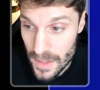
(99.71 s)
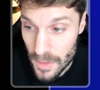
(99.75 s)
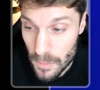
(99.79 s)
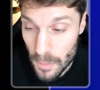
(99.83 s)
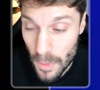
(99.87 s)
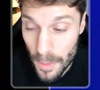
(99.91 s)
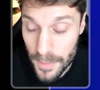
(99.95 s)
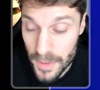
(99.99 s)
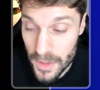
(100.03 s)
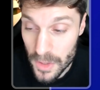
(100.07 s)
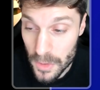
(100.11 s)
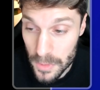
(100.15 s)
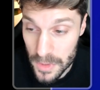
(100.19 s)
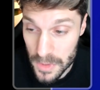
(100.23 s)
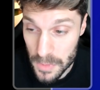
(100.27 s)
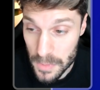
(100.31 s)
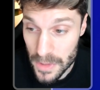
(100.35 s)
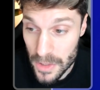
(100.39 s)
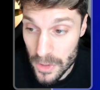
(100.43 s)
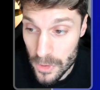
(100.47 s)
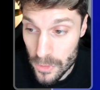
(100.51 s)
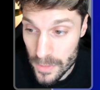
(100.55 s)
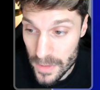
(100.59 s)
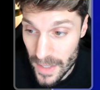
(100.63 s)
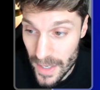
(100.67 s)
And what we do is we
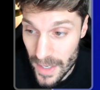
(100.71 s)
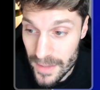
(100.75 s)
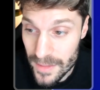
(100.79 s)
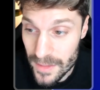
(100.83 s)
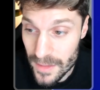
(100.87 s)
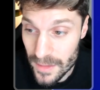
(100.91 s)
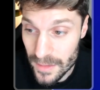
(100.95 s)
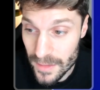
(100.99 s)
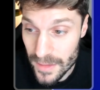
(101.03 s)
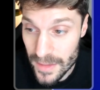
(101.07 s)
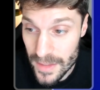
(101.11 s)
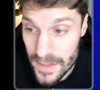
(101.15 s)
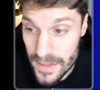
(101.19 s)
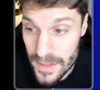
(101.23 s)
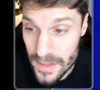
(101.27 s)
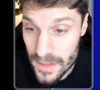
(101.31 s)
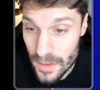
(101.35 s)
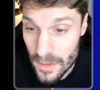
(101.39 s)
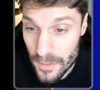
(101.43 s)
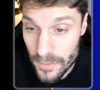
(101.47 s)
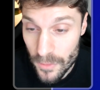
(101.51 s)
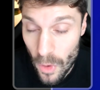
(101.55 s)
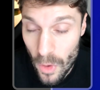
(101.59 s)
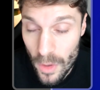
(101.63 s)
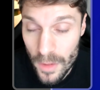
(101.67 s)
create the list
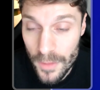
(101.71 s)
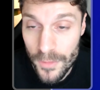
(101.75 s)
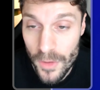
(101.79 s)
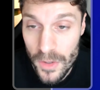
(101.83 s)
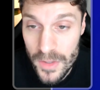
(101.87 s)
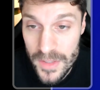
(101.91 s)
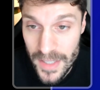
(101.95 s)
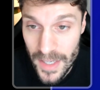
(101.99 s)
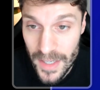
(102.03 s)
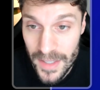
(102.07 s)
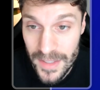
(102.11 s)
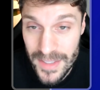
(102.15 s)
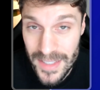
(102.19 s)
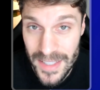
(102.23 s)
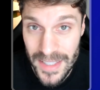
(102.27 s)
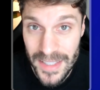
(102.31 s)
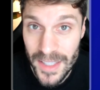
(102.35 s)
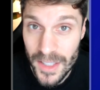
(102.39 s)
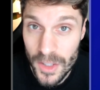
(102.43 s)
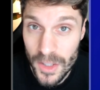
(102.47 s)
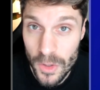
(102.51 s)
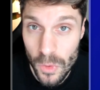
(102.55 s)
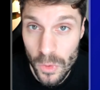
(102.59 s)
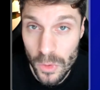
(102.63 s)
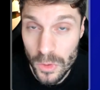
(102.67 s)
of all of our tags in
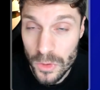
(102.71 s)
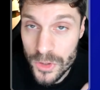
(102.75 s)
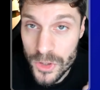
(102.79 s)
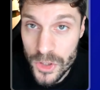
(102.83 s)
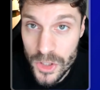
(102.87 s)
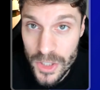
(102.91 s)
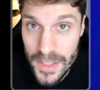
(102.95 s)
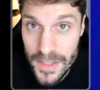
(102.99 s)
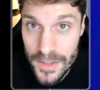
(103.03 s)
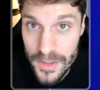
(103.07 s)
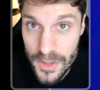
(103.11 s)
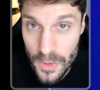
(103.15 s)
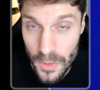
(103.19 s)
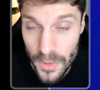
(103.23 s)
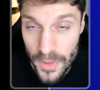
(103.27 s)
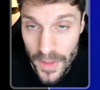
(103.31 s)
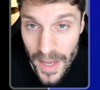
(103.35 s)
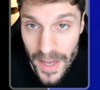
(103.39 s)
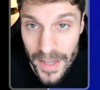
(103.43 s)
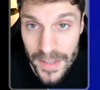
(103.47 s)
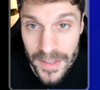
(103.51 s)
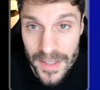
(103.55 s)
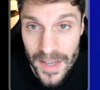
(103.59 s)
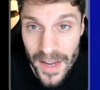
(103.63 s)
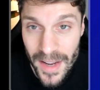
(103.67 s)
a Google Sheet so
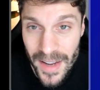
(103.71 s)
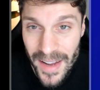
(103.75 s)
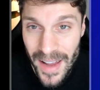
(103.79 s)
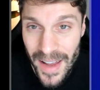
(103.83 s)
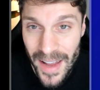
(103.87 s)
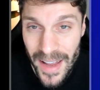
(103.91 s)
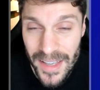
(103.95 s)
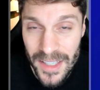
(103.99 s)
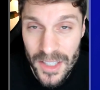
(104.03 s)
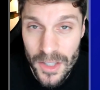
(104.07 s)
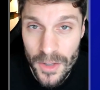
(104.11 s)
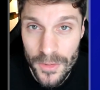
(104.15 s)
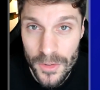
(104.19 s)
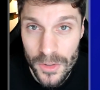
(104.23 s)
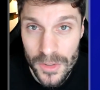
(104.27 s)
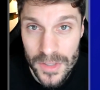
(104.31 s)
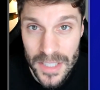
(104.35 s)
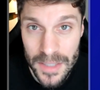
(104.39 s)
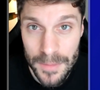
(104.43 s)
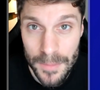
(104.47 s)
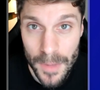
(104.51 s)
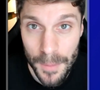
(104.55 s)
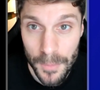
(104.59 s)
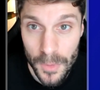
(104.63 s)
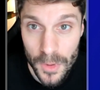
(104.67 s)
that any other
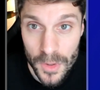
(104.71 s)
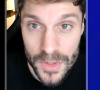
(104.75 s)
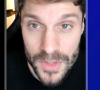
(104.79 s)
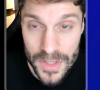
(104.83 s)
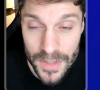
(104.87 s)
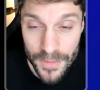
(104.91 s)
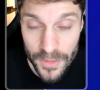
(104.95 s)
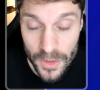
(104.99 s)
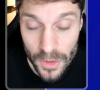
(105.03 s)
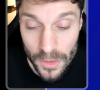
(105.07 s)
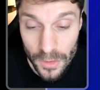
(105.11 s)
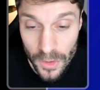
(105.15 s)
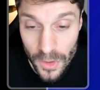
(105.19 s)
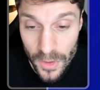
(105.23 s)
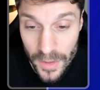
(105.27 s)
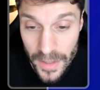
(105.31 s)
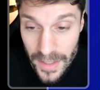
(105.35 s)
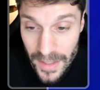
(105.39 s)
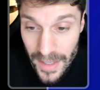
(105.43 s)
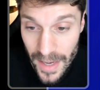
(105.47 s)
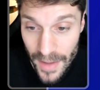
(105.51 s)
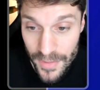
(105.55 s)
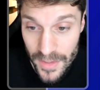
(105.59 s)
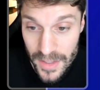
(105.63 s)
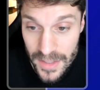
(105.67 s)
team members, if they're
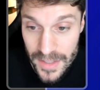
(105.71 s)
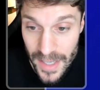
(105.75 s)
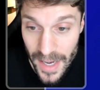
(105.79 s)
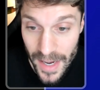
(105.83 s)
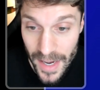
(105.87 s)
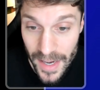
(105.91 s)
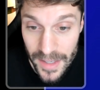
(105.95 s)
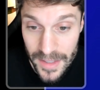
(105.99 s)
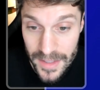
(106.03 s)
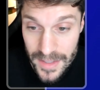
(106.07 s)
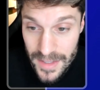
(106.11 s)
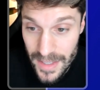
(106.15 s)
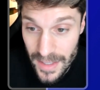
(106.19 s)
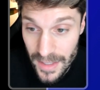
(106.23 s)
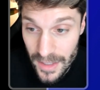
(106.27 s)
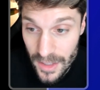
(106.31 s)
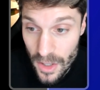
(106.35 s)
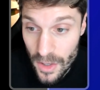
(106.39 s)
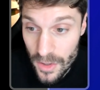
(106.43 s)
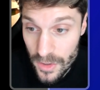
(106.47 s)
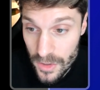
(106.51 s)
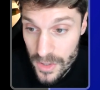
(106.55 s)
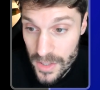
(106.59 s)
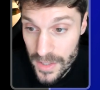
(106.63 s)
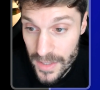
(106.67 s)
looking at the tags, they can
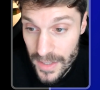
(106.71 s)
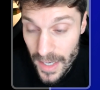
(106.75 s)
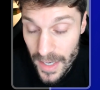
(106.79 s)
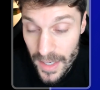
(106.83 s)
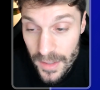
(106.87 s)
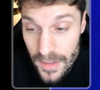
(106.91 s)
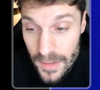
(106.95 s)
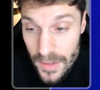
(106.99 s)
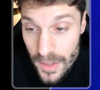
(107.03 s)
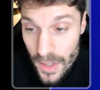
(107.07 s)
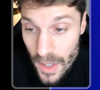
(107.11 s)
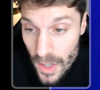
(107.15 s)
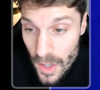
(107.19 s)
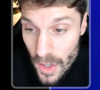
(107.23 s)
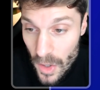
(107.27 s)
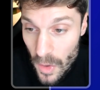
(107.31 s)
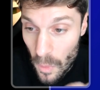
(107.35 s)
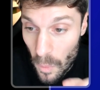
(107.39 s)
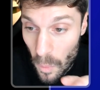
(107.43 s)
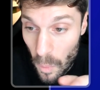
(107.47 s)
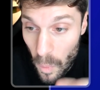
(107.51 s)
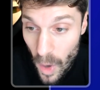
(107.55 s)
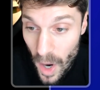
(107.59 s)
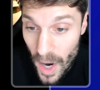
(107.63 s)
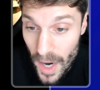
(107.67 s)
understand
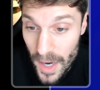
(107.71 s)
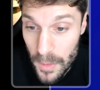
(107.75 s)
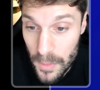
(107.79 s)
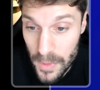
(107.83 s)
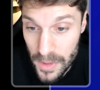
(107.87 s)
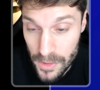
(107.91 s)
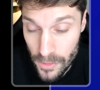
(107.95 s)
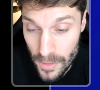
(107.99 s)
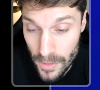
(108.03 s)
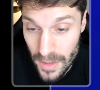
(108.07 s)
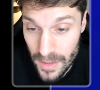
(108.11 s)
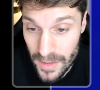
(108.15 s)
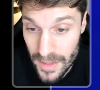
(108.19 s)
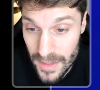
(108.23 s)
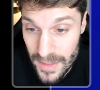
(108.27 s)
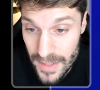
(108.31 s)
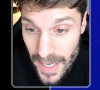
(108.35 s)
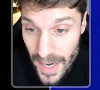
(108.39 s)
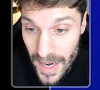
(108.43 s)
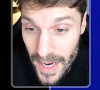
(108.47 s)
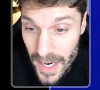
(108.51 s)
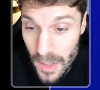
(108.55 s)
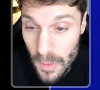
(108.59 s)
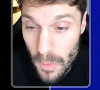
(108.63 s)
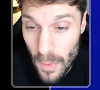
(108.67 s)
why we created the
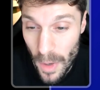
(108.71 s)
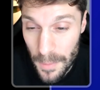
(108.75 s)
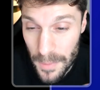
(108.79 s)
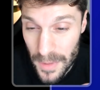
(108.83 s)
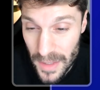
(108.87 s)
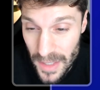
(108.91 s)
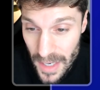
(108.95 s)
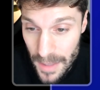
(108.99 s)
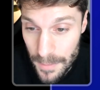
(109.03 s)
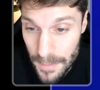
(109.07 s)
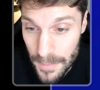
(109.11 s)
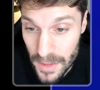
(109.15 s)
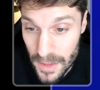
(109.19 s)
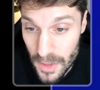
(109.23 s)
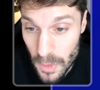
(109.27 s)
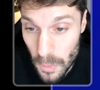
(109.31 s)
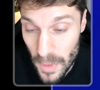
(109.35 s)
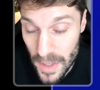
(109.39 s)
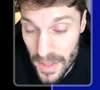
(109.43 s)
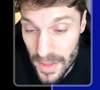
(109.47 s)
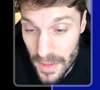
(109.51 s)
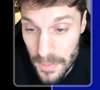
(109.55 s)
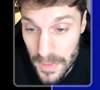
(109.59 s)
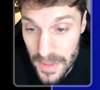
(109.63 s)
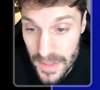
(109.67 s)
tag, why we named it the
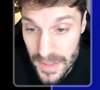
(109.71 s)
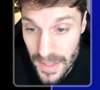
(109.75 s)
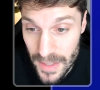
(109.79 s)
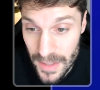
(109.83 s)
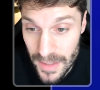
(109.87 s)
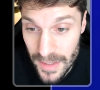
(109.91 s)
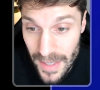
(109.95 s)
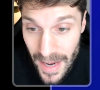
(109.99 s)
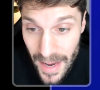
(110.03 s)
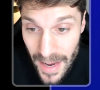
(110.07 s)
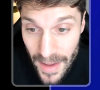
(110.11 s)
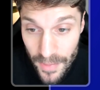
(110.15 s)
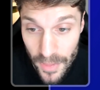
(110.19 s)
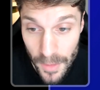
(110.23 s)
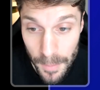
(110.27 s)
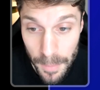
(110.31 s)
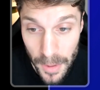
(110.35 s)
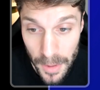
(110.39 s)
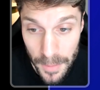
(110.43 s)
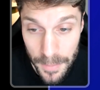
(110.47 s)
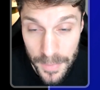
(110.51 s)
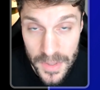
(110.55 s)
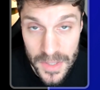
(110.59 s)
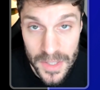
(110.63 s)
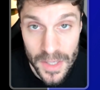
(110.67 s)
way that we did, and the
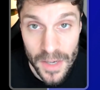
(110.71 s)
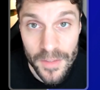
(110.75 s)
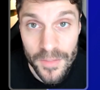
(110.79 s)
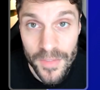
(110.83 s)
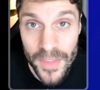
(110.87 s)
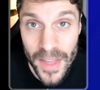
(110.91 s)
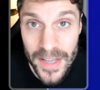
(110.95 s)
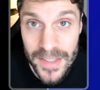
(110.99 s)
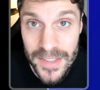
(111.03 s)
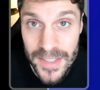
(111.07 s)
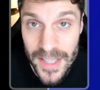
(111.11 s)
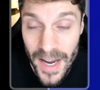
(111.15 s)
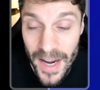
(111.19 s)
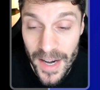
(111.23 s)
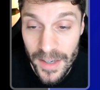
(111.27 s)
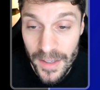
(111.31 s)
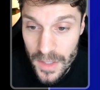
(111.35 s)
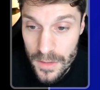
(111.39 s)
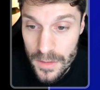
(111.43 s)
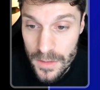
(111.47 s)
purpose of that tag.